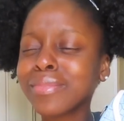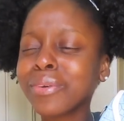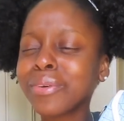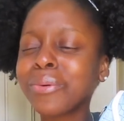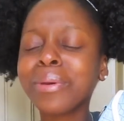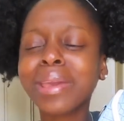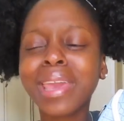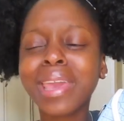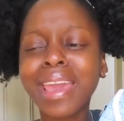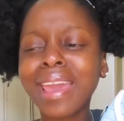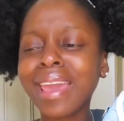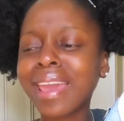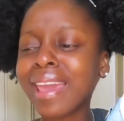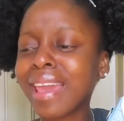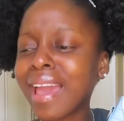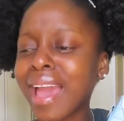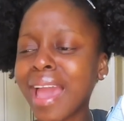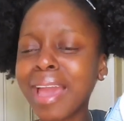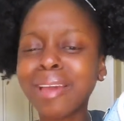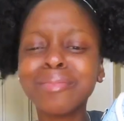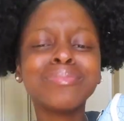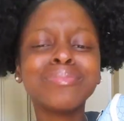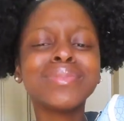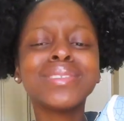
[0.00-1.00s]
Okay,
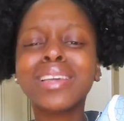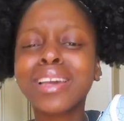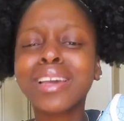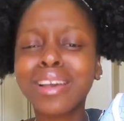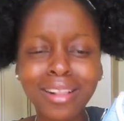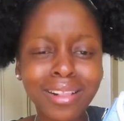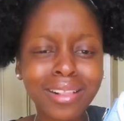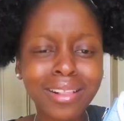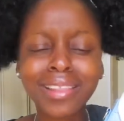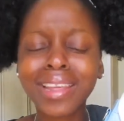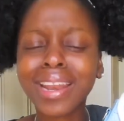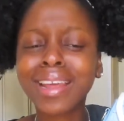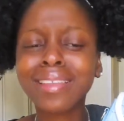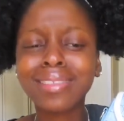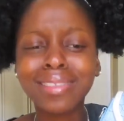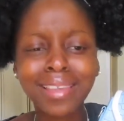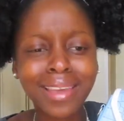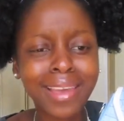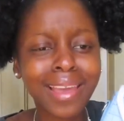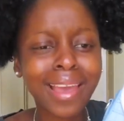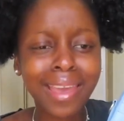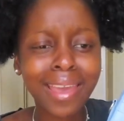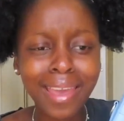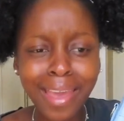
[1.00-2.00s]
I'm the girl that I
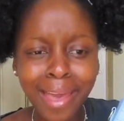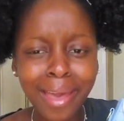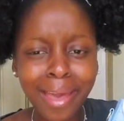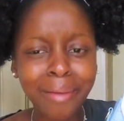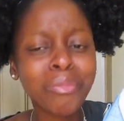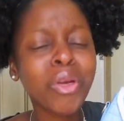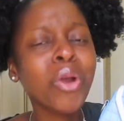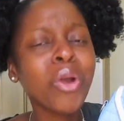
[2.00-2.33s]
think I am.